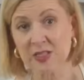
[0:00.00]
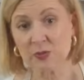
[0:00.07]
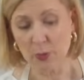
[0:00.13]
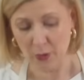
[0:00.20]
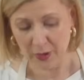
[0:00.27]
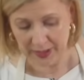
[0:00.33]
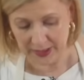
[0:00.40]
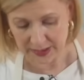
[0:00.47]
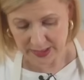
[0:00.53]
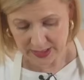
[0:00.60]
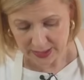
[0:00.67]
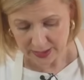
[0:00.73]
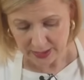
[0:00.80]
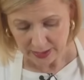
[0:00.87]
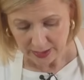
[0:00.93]

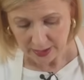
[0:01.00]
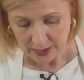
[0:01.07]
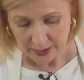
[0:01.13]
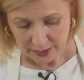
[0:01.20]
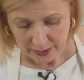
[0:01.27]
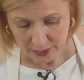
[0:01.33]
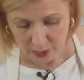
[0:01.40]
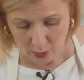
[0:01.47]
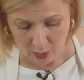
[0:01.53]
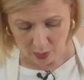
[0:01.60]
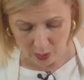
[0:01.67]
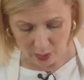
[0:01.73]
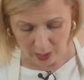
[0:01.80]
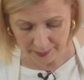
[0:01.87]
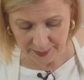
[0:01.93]
point,
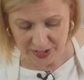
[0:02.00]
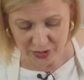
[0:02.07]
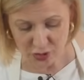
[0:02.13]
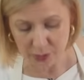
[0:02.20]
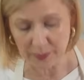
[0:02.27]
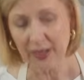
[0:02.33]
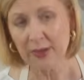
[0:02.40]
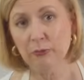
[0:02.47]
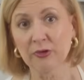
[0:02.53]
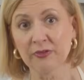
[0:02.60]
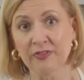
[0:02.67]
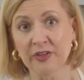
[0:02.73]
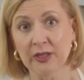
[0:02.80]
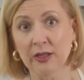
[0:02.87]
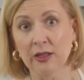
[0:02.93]
your mixture might
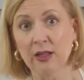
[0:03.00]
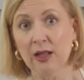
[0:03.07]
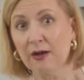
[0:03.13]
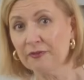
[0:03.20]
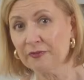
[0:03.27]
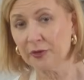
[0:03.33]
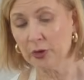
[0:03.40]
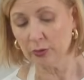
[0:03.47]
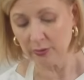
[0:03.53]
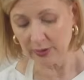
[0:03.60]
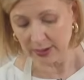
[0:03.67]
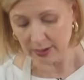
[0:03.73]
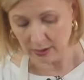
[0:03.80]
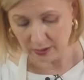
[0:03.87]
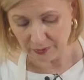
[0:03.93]
reveal a few
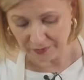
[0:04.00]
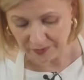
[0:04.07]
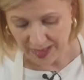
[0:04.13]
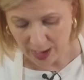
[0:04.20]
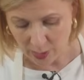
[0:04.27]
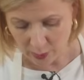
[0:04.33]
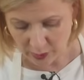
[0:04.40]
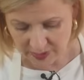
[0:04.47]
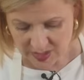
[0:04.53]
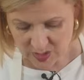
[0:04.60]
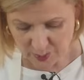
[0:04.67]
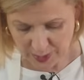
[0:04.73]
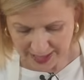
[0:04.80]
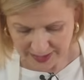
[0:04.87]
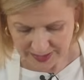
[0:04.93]
little flour
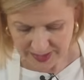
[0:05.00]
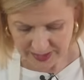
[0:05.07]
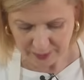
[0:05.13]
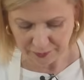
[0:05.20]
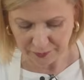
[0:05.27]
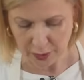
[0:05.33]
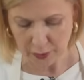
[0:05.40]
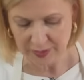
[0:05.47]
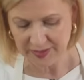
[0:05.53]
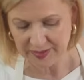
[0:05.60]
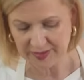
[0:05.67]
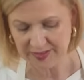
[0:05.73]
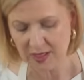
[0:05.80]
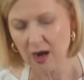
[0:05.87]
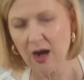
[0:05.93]
specks that float to
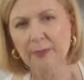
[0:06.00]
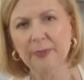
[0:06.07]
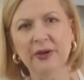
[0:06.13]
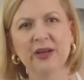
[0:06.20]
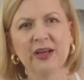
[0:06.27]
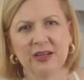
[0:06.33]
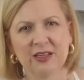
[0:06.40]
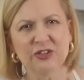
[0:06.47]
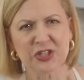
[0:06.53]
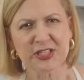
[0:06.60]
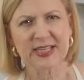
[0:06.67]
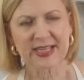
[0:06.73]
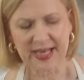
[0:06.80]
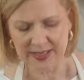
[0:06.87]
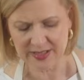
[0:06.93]
the top. Just
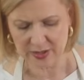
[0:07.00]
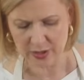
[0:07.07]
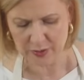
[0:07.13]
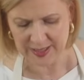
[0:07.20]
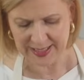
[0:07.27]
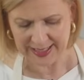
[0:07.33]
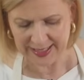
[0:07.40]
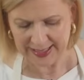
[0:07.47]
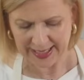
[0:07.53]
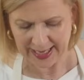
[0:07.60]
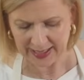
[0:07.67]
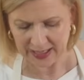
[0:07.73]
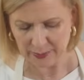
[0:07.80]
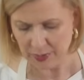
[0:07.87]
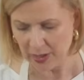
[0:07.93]
in case those didn't
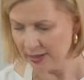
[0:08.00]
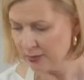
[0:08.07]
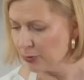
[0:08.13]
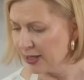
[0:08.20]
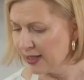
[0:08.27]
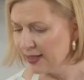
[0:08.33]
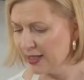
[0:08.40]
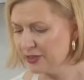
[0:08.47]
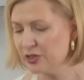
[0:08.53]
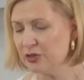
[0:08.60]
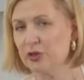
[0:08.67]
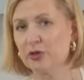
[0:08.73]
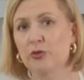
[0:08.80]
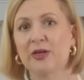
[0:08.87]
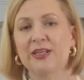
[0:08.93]
get combined, what I like to
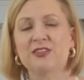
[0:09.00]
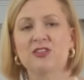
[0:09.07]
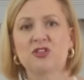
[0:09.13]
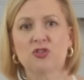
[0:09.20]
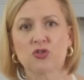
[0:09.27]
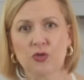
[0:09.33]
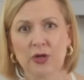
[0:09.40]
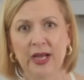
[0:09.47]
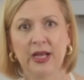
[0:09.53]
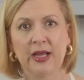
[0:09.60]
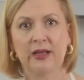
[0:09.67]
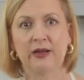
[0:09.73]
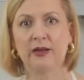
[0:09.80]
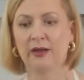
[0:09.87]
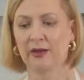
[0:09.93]
do is
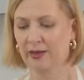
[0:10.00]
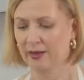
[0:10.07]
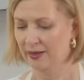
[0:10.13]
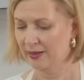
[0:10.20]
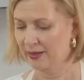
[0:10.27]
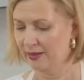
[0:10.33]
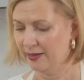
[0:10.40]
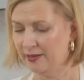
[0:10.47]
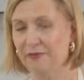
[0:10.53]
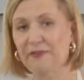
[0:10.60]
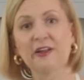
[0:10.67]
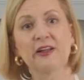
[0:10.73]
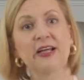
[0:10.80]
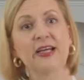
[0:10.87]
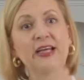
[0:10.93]
strain the
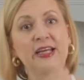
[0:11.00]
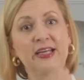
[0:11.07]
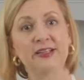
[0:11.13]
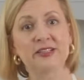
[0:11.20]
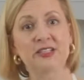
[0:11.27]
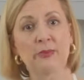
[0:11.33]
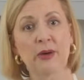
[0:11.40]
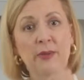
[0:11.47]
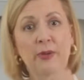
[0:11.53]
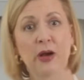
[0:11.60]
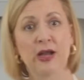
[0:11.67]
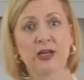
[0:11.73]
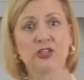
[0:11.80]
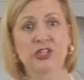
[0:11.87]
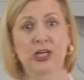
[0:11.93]
filling into my
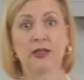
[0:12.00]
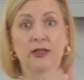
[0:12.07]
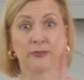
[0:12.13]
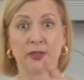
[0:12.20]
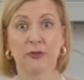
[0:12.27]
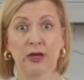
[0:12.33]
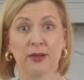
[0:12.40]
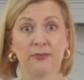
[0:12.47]
pie shell. Let me grab